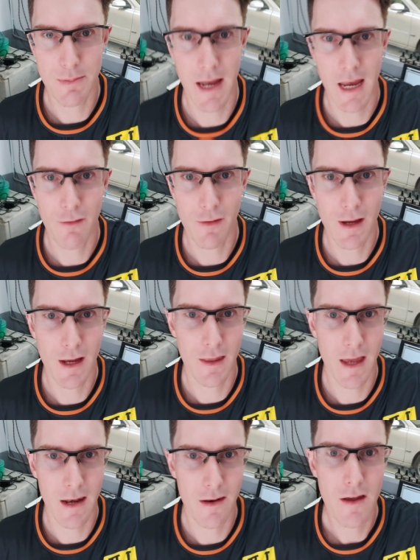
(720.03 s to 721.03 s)
behaving, and
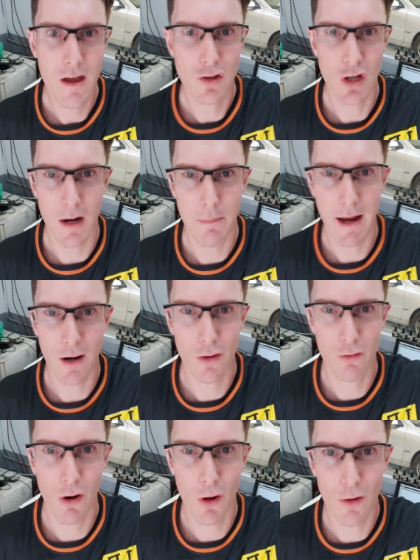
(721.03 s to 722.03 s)
then chuck it back on
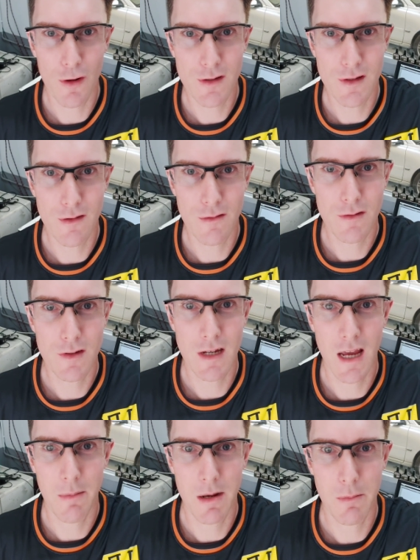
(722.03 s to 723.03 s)
the rollers and
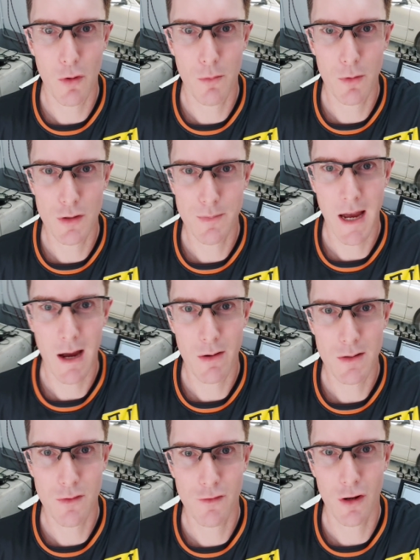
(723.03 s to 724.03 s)
see how many more moose
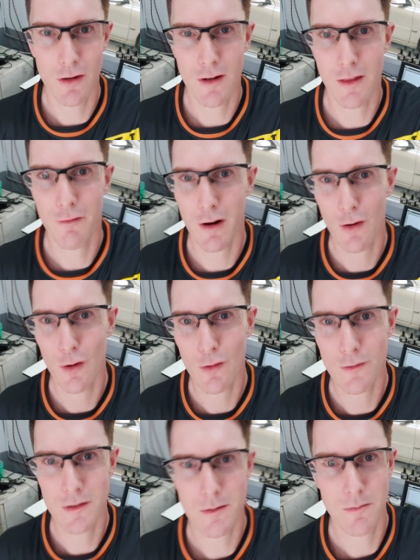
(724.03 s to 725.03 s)
powers we've gotten at the front
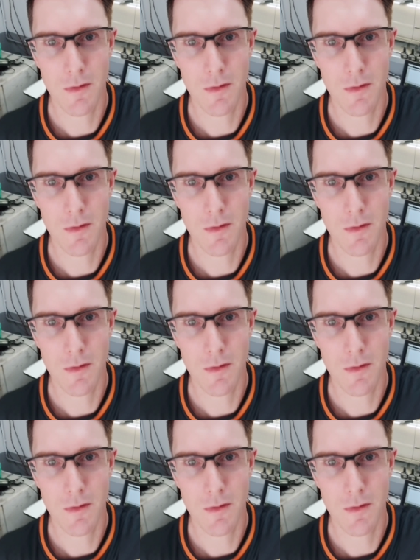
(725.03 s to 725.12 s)
hooves.